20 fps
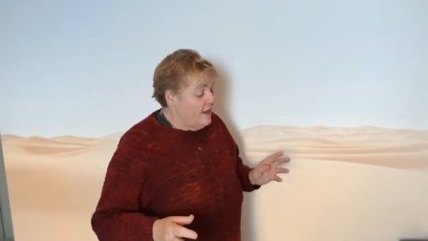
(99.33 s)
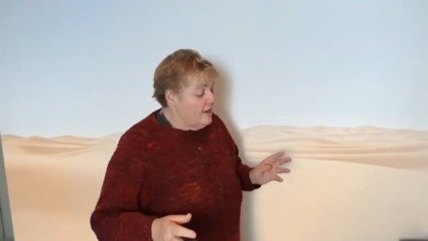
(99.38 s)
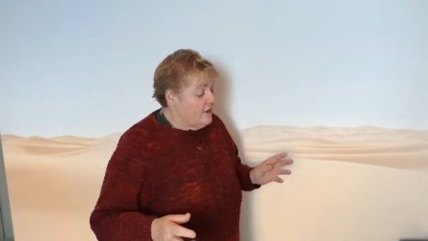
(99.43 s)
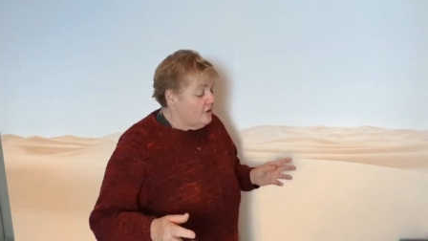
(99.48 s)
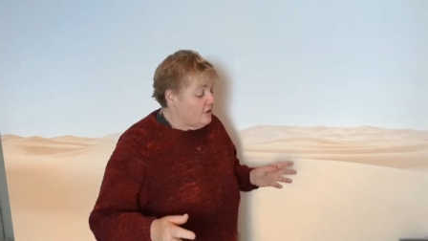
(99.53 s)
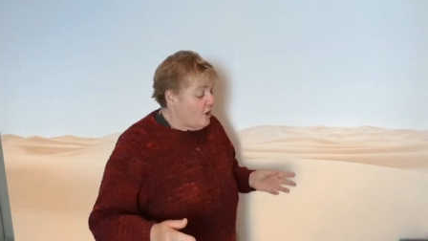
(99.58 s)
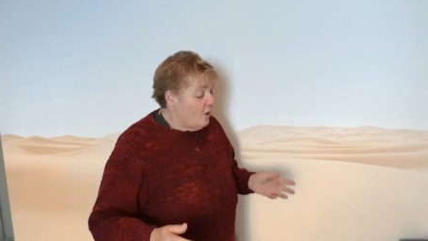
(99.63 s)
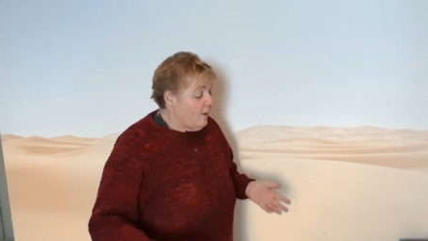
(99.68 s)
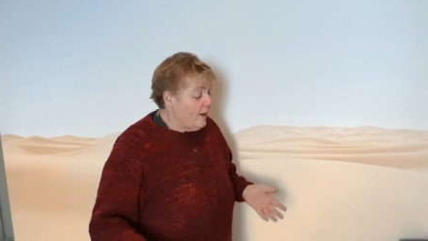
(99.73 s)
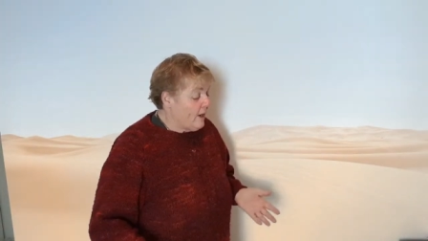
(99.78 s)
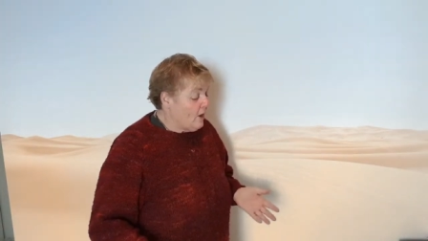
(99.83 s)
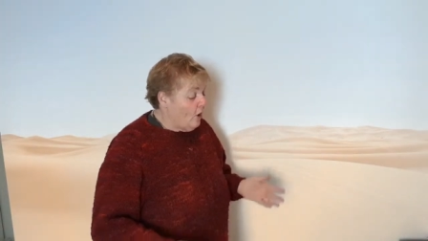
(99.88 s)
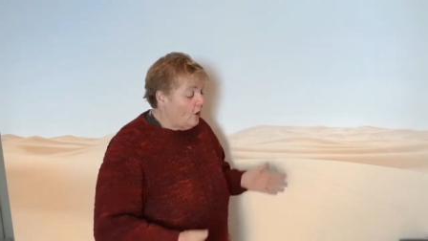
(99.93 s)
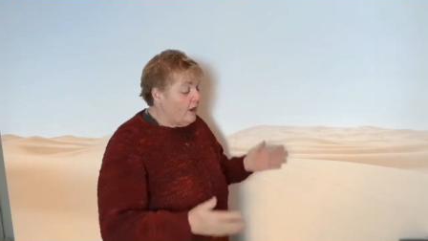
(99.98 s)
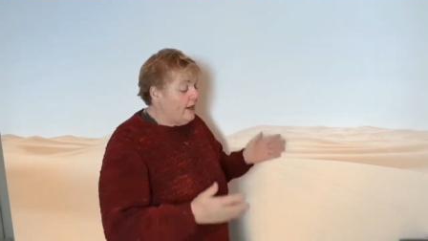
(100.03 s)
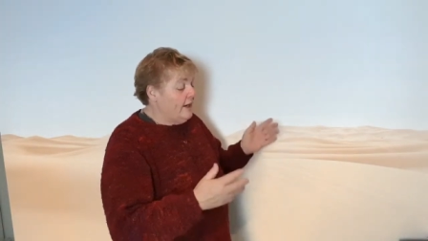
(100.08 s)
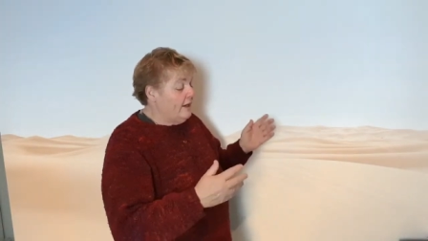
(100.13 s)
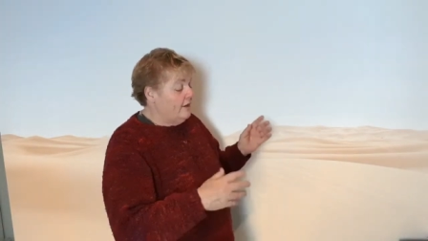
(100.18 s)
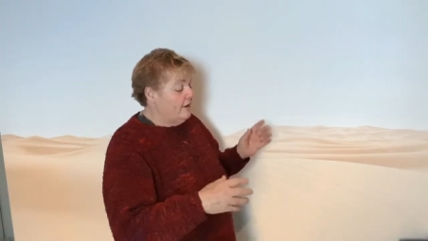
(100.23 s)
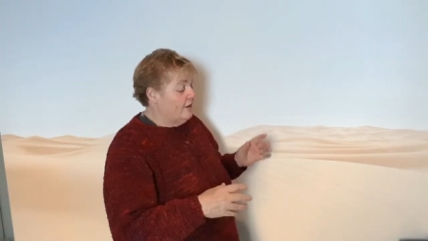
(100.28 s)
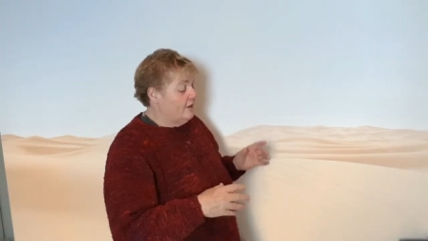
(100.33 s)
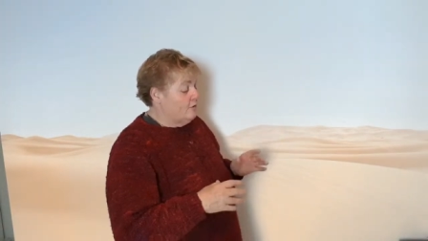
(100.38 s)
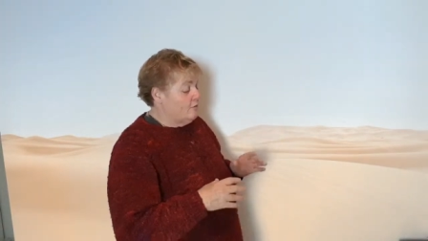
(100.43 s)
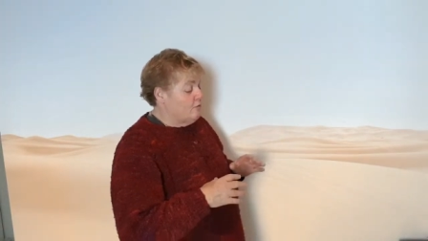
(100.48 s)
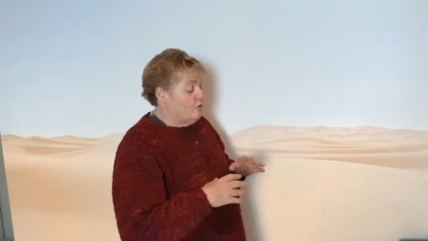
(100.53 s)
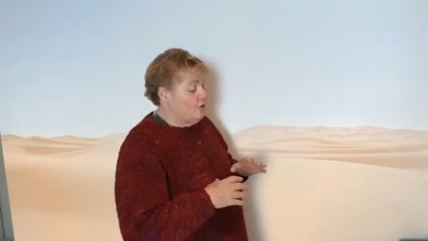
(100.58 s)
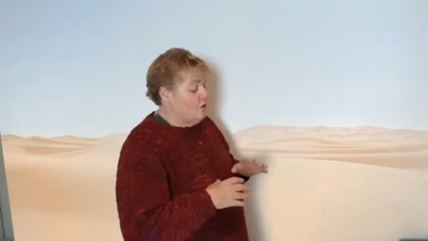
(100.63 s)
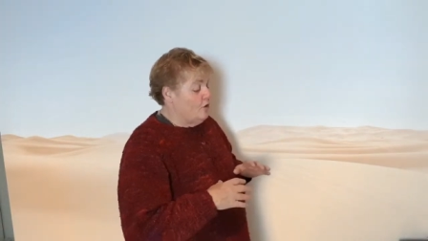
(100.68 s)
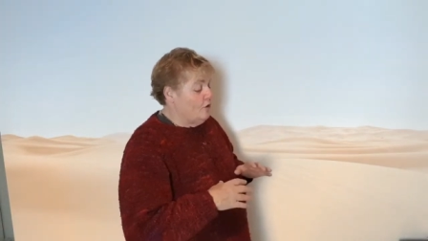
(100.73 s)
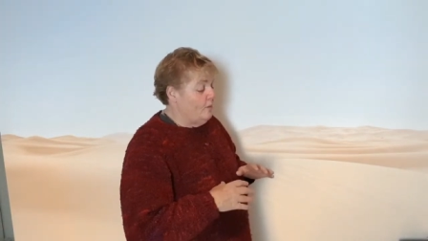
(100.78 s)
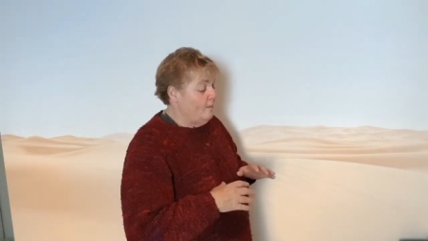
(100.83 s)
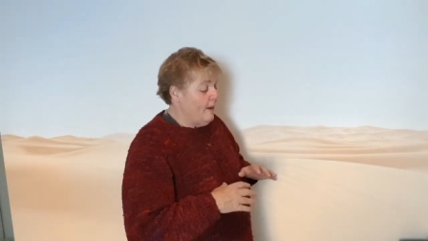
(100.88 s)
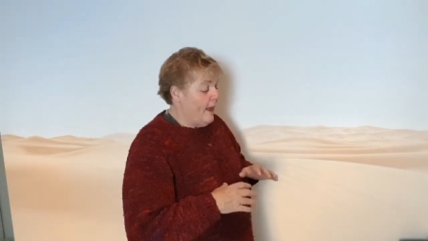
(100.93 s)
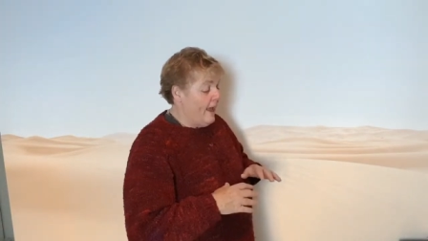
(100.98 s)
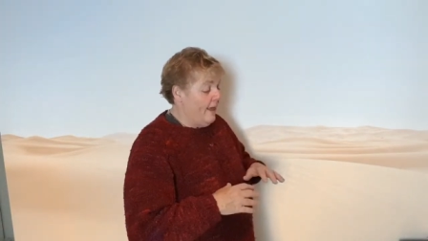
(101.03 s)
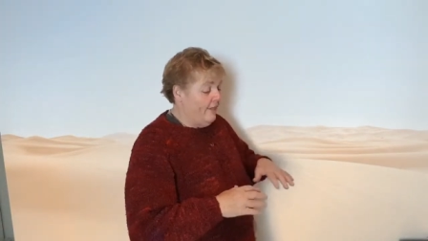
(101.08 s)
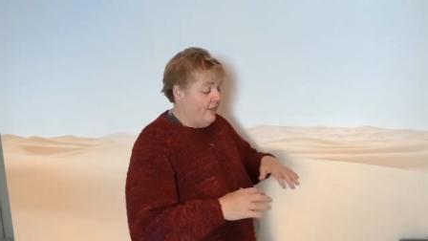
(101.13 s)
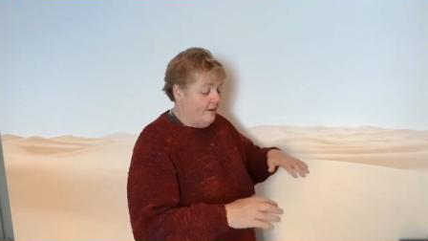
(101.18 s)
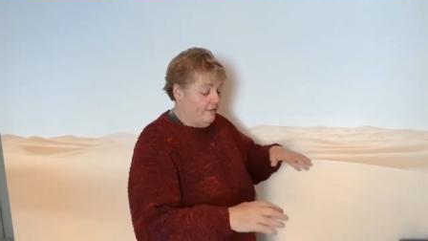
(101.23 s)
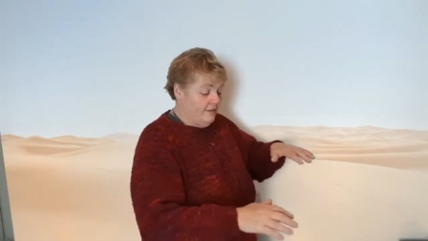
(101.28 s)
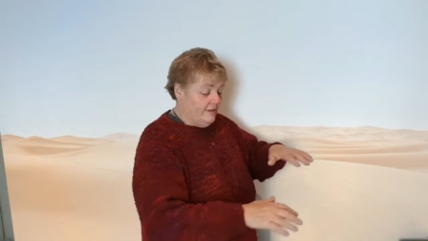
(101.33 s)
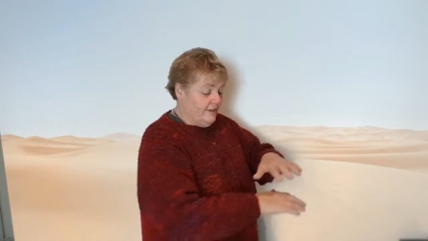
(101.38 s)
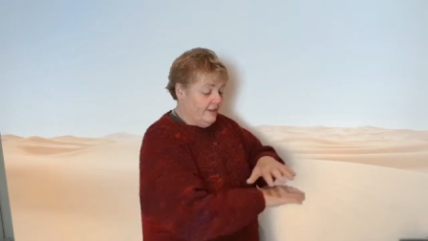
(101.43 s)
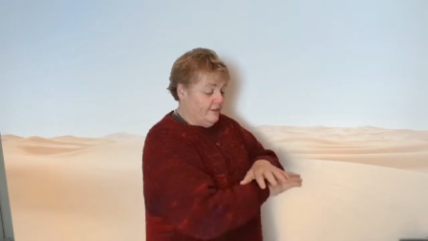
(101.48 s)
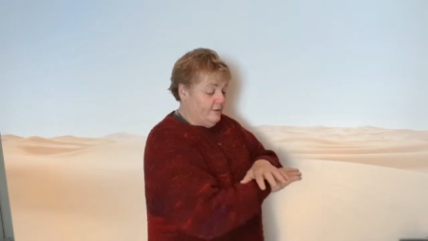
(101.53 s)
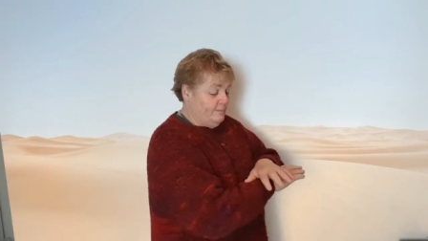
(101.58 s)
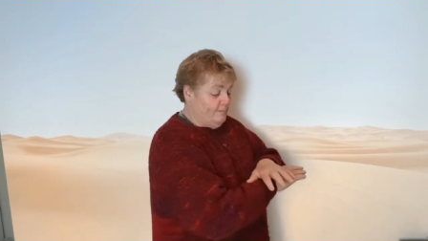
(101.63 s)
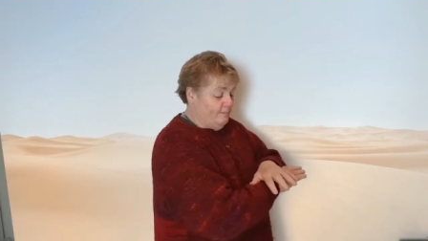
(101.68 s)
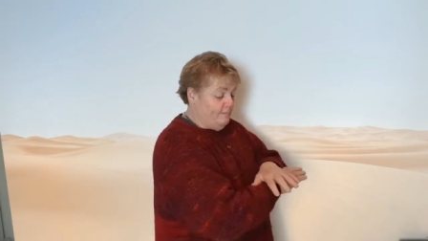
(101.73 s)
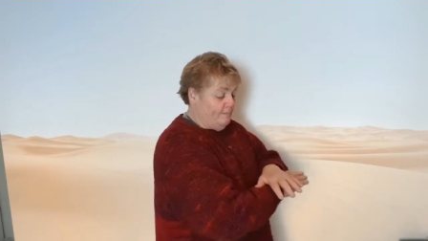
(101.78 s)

So we got into the room, and there was this